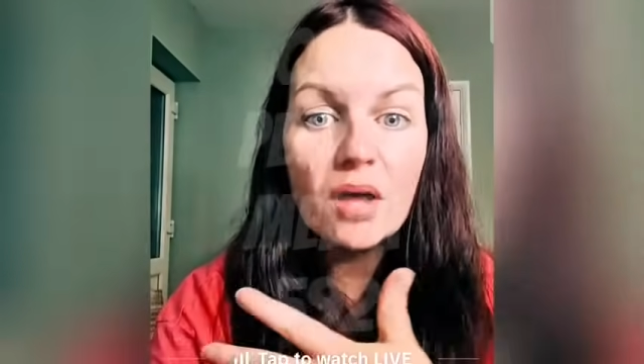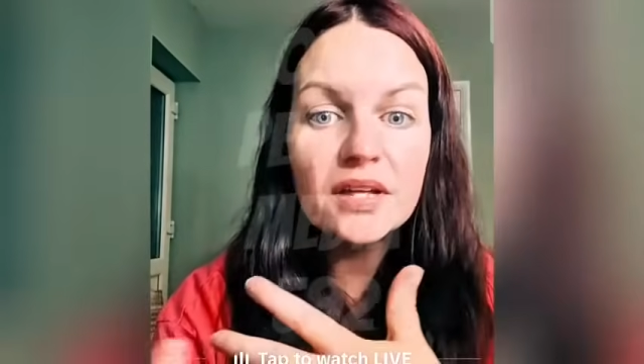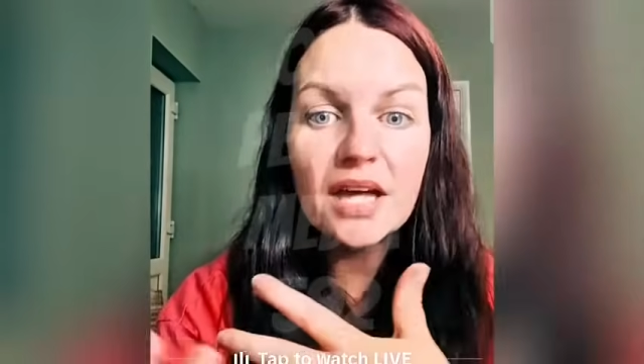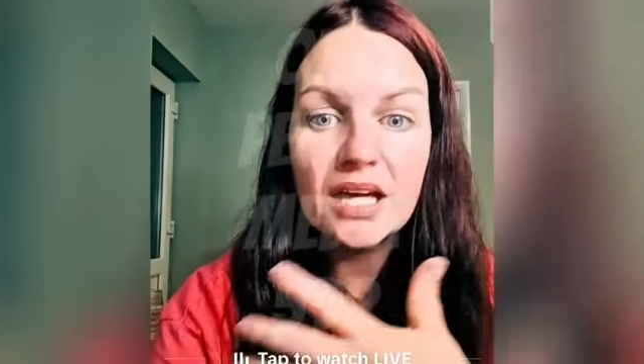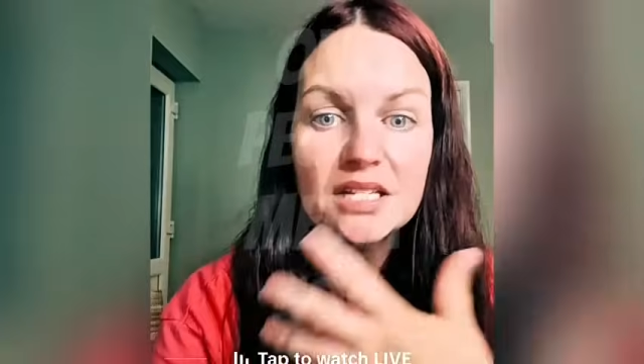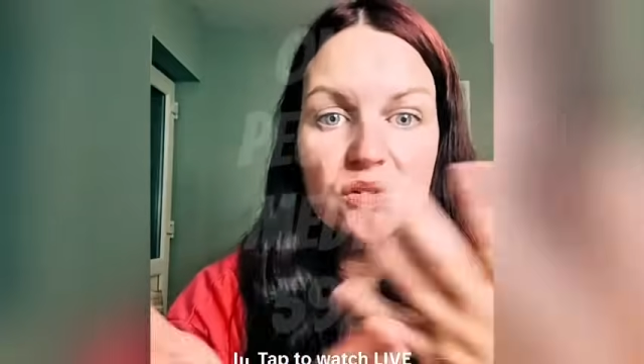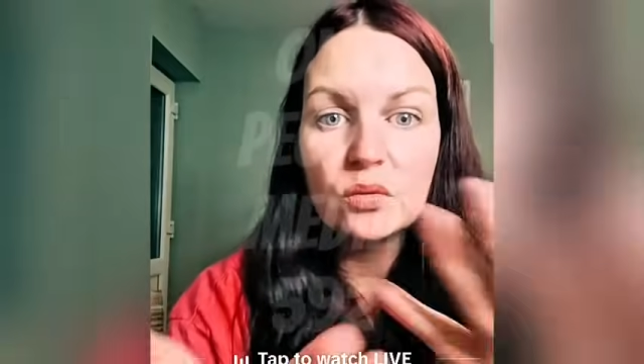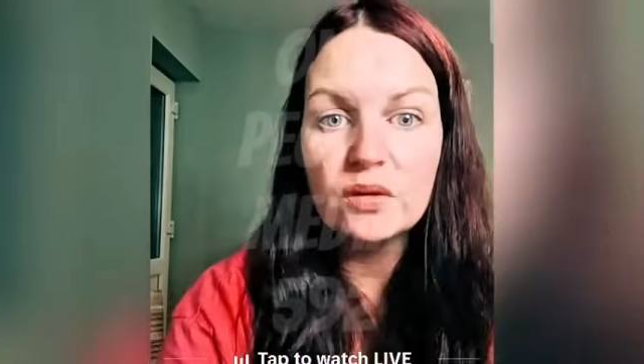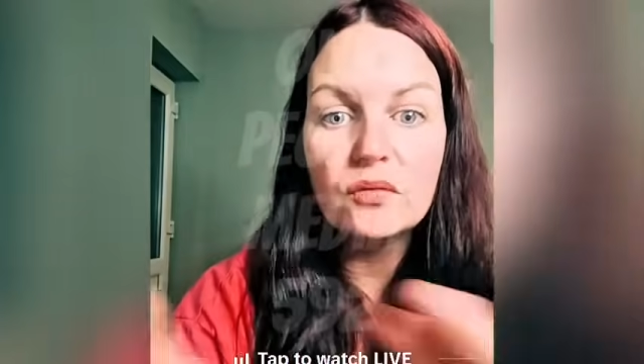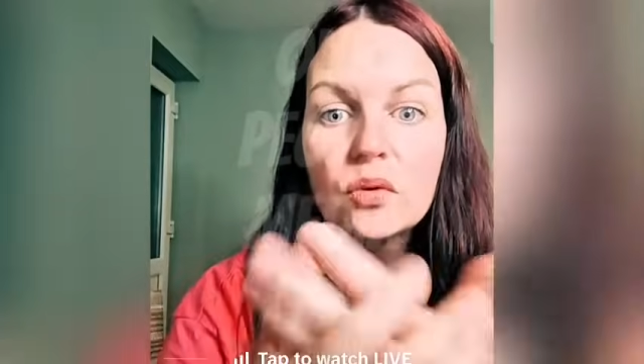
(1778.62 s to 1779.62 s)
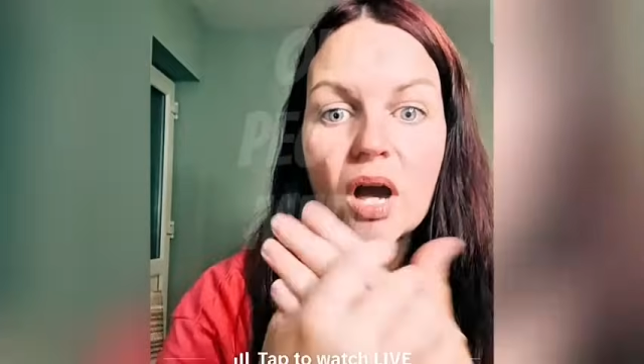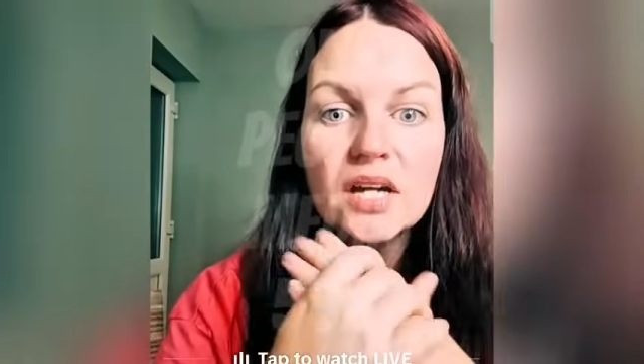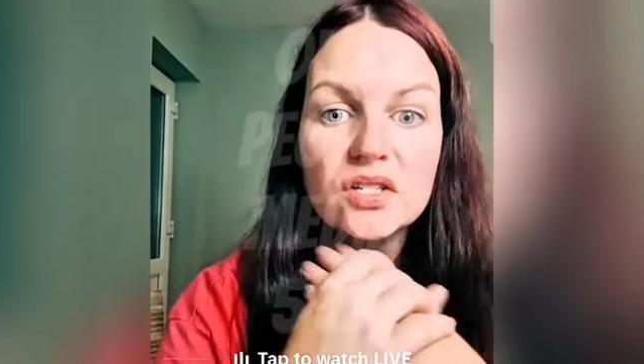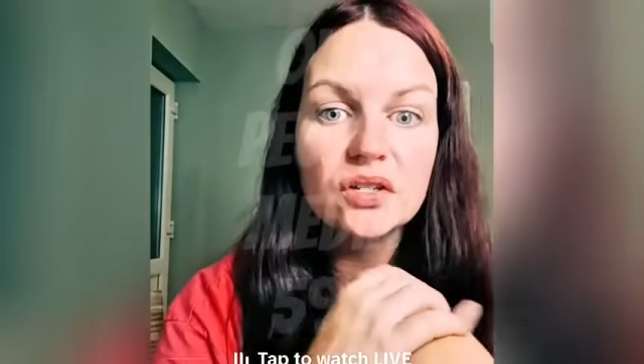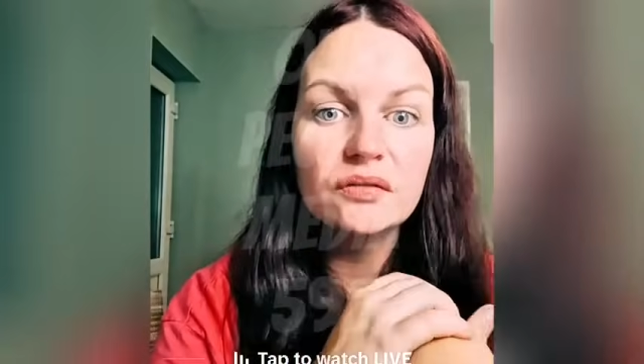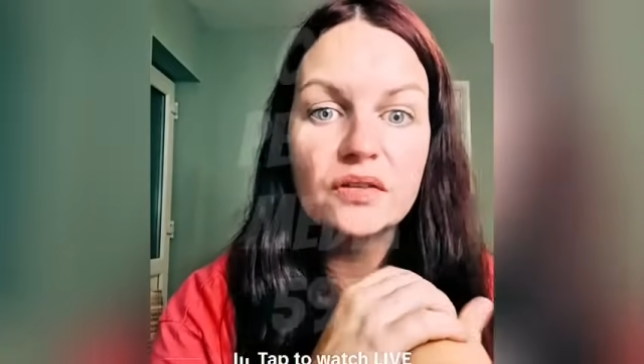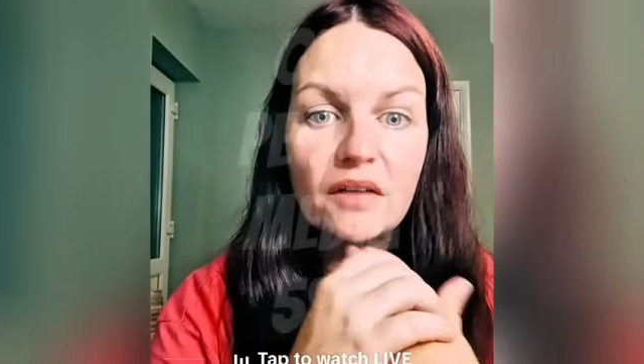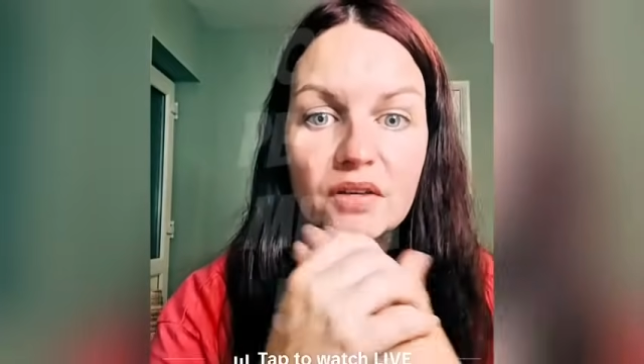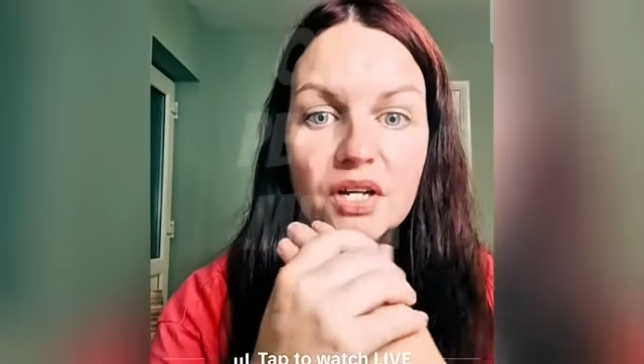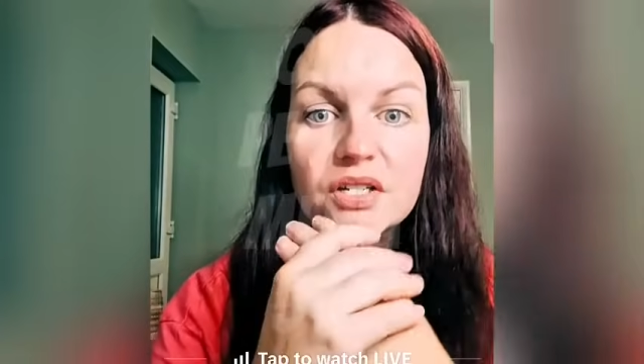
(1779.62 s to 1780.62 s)
know other cases that we've all kind of
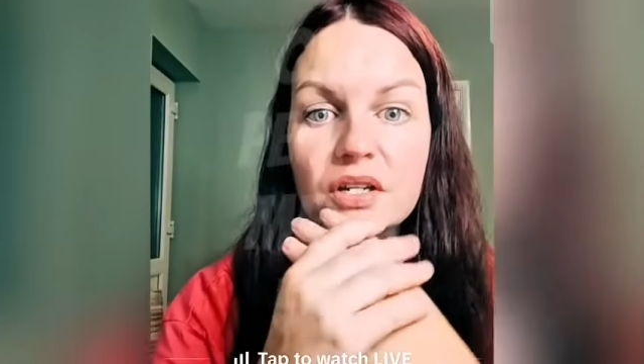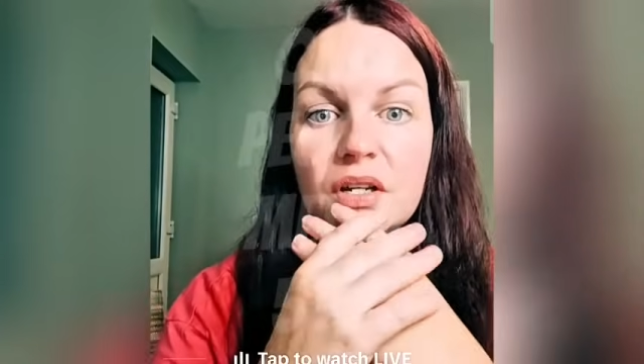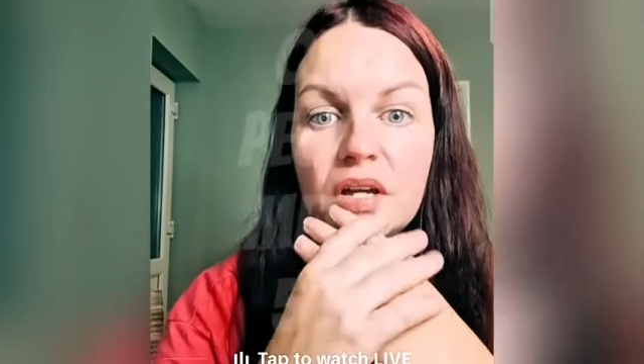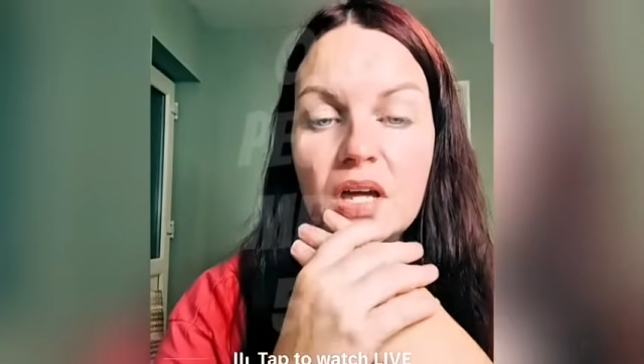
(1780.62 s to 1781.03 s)
covered,